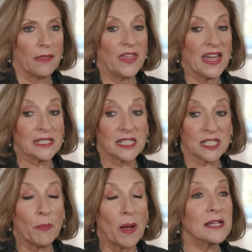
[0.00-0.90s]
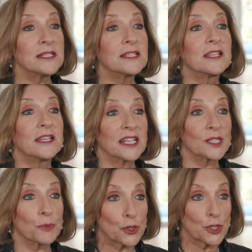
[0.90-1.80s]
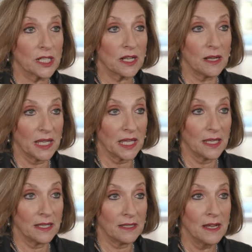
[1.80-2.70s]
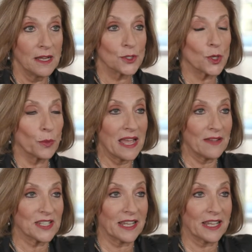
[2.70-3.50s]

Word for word: that despises the next person coming in. So we have to